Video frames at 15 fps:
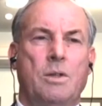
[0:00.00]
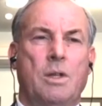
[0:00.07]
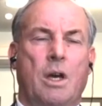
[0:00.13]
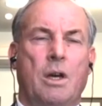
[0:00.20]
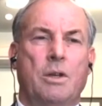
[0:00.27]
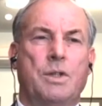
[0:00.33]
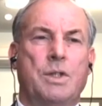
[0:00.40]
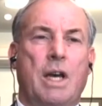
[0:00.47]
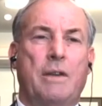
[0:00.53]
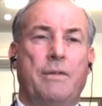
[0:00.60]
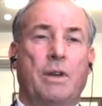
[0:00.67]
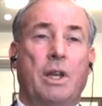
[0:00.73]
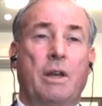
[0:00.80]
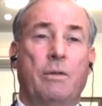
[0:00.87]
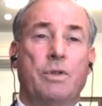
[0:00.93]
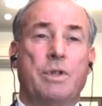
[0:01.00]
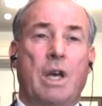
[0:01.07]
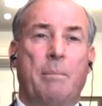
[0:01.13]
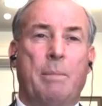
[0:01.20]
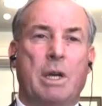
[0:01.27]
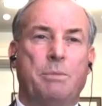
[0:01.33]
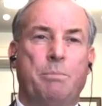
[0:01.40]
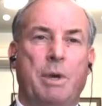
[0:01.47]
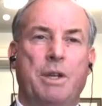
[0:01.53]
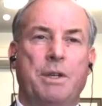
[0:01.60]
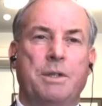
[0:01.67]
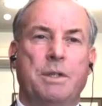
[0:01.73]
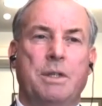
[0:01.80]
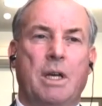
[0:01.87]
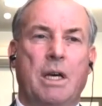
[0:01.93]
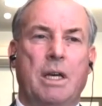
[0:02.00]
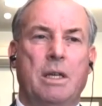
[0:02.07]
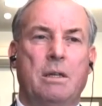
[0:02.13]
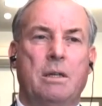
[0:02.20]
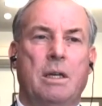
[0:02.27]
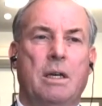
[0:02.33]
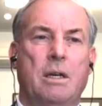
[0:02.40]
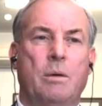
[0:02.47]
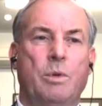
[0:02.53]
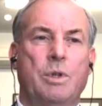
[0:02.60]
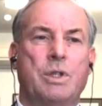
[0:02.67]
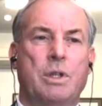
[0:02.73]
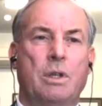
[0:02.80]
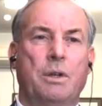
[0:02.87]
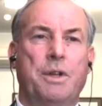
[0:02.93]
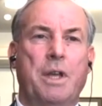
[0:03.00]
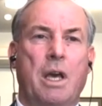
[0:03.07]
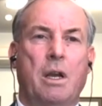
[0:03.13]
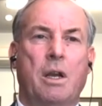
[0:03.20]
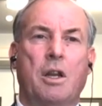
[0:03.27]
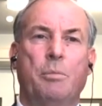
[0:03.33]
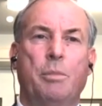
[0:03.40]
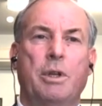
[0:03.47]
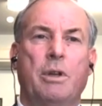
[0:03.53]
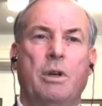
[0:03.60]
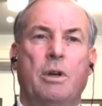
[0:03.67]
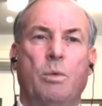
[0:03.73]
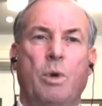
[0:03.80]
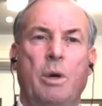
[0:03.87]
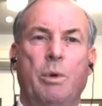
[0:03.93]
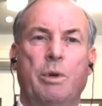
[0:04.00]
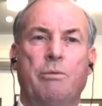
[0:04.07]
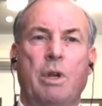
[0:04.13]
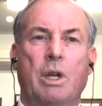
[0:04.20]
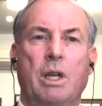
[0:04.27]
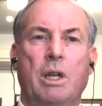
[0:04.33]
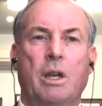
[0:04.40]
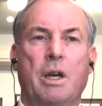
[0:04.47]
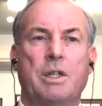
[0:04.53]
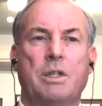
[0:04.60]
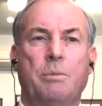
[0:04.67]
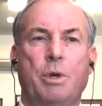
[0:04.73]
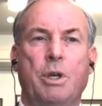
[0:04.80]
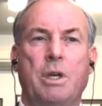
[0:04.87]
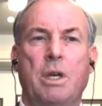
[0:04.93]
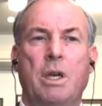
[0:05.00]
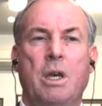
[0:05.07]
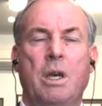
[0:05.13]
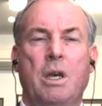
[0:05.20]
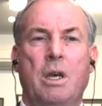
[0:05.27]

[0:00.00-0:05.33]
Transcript: So staffing levels are much better today. We're still down a little bit on where we'd really like to be.